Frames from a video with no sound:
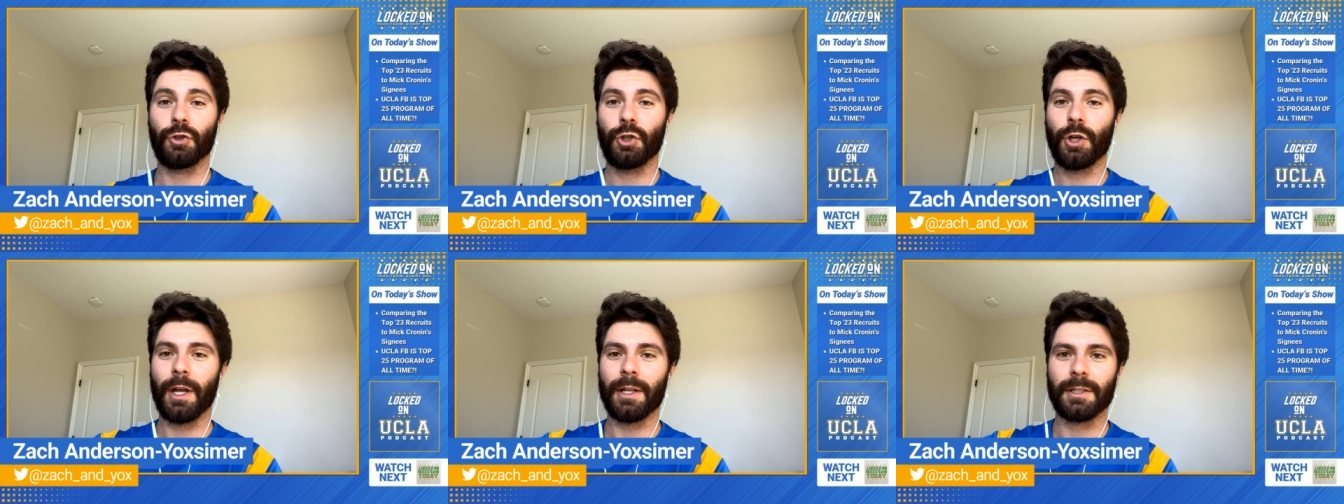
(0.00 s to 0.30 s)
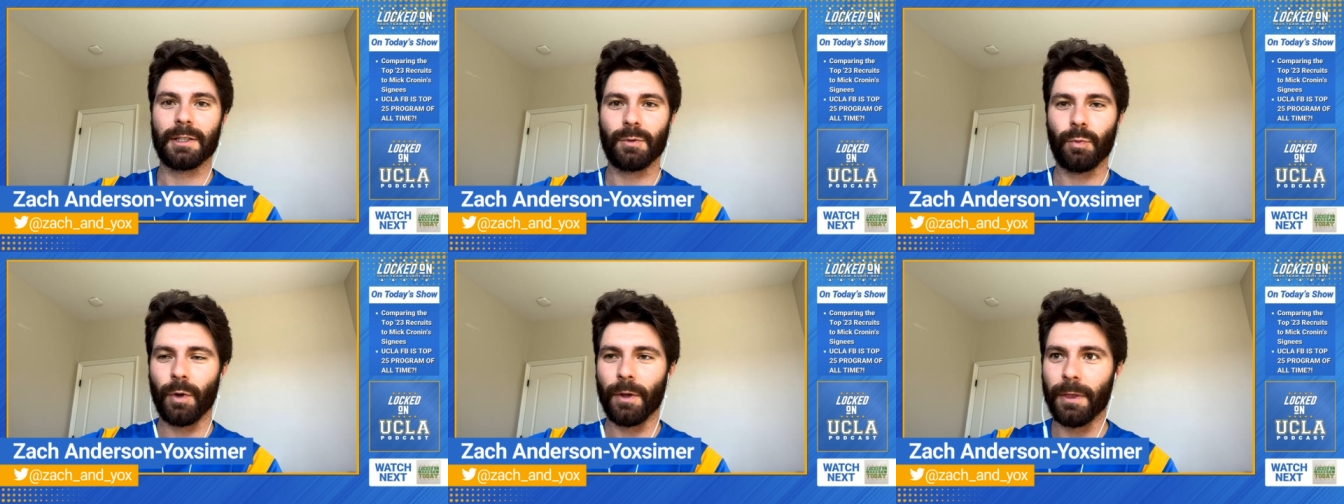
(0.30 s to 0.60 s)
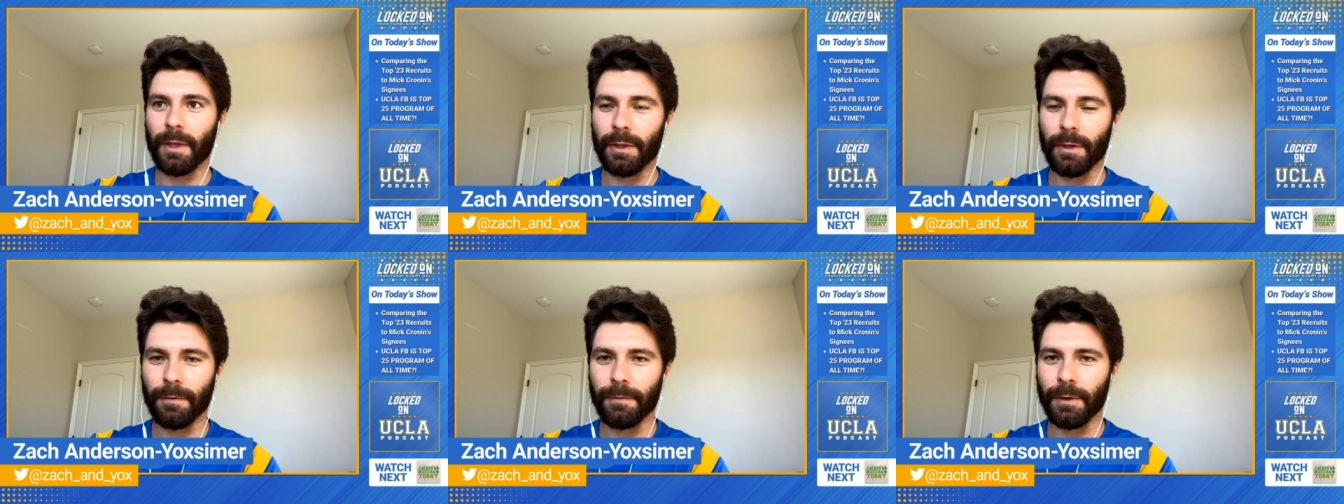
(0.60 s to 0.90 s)
just
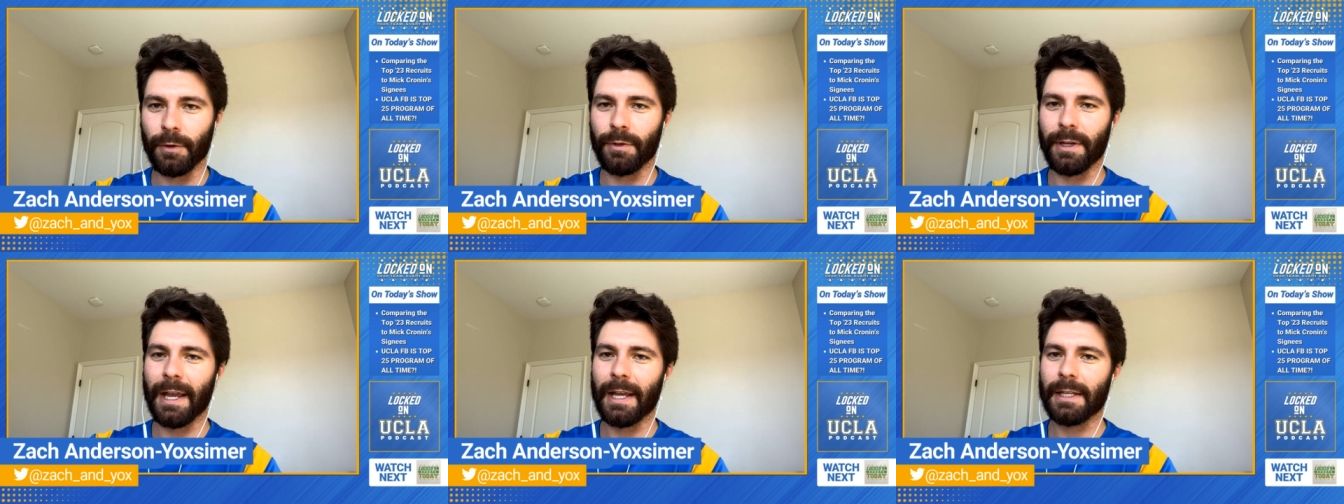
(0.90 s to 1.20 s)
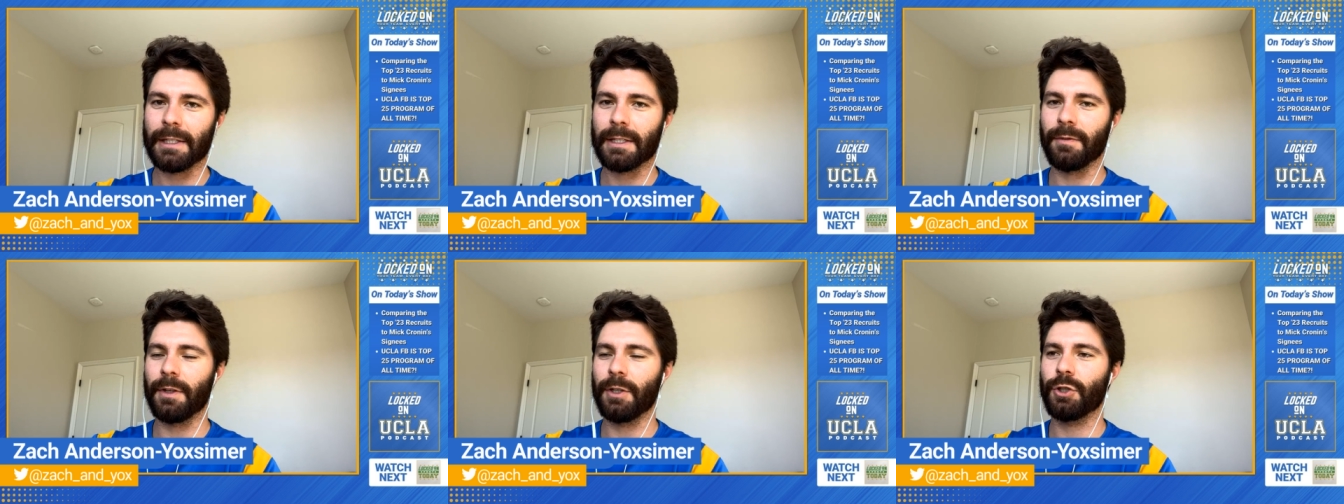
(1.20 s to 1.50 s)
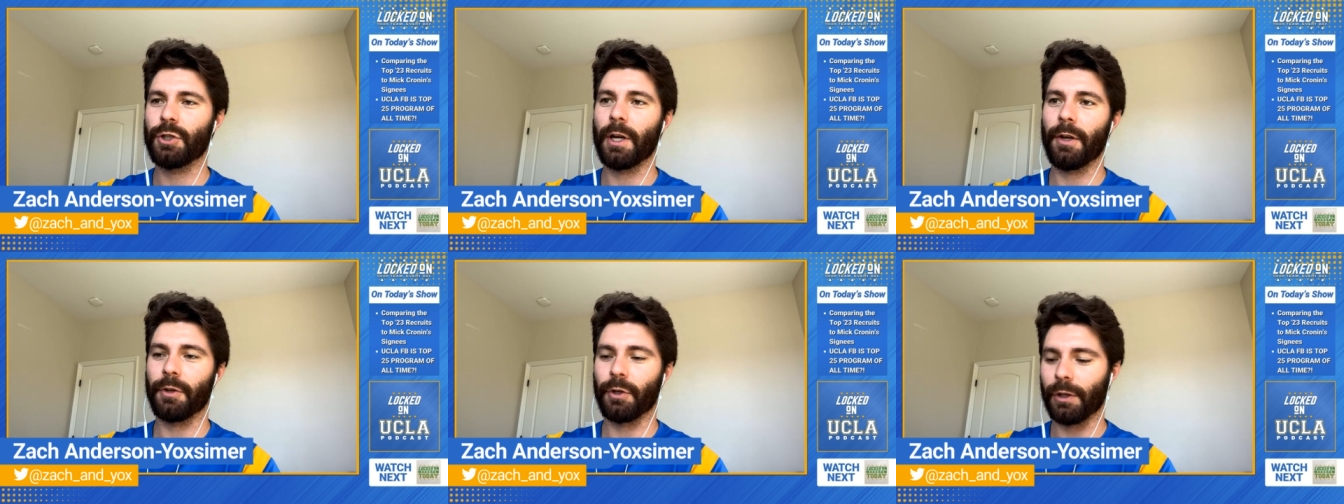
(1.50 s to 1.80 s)
within the few days of
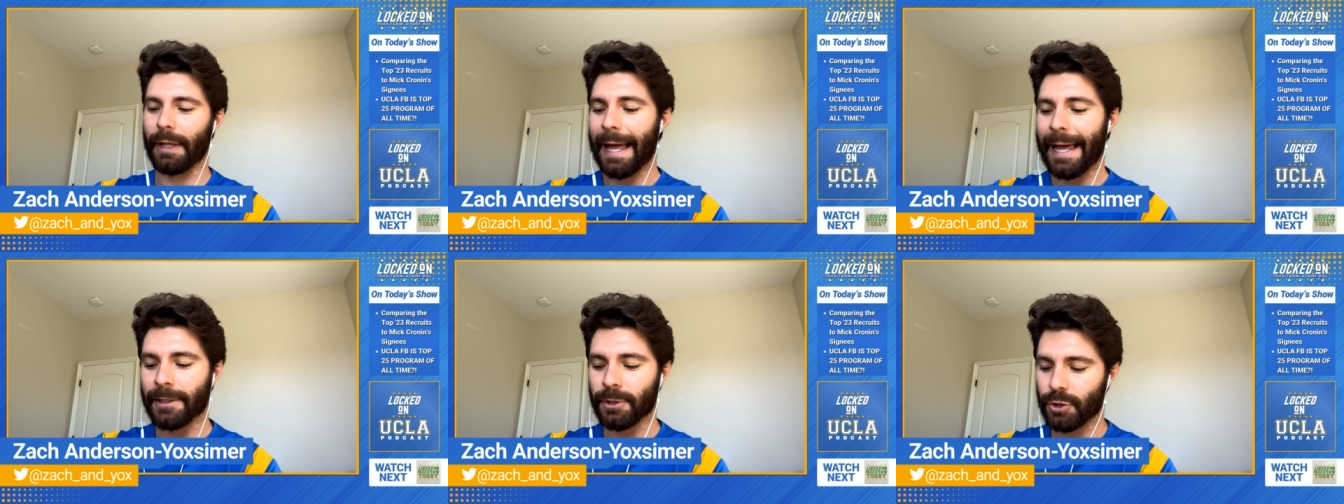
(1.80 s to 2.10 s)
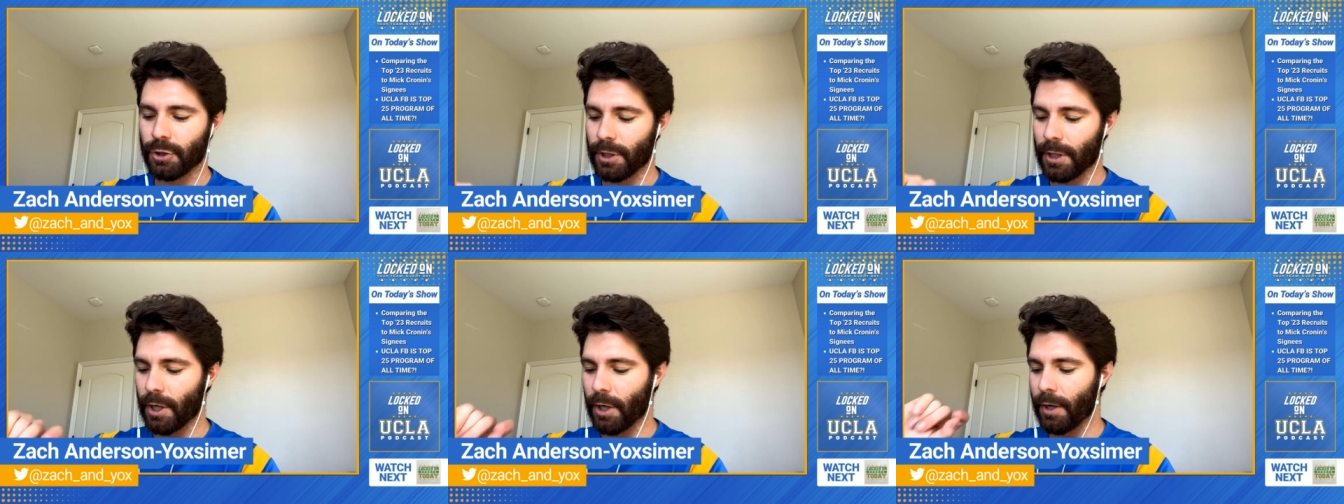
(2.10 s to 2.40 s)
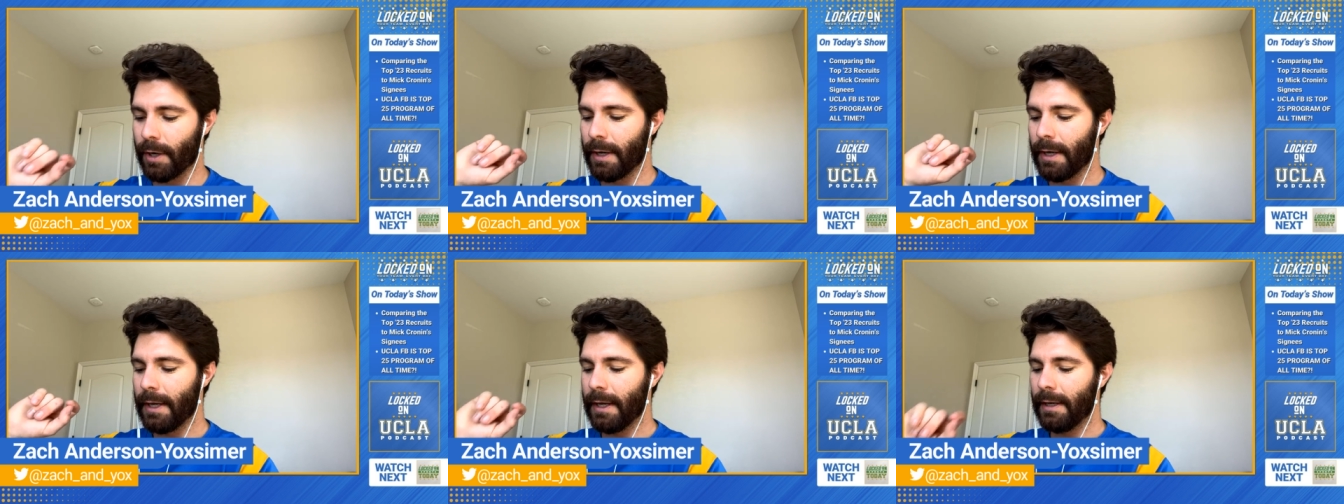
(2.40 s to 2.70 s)
each other last
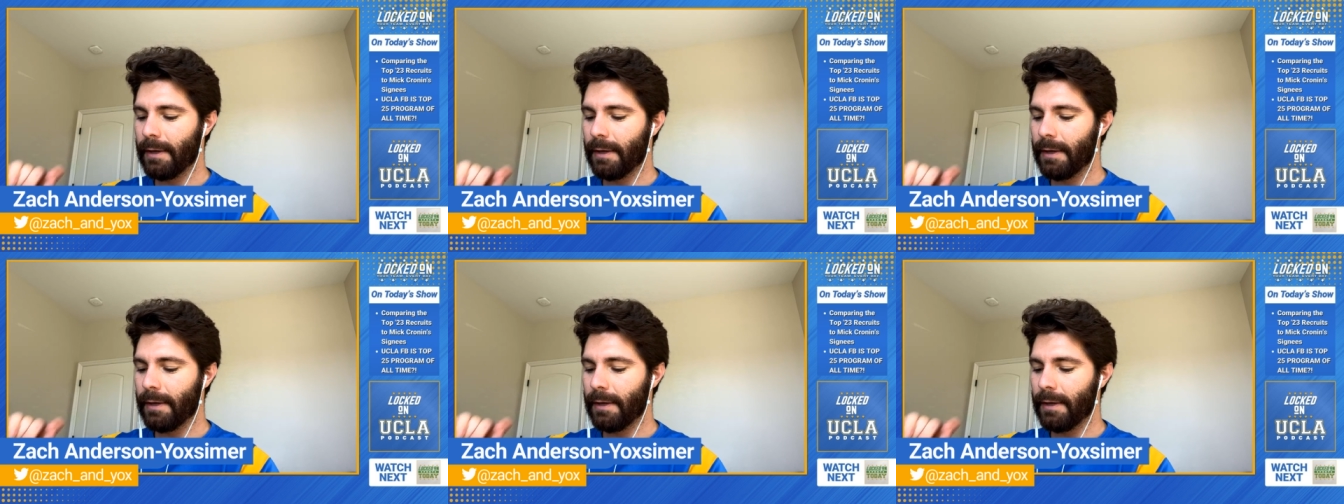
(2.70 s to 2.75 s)
year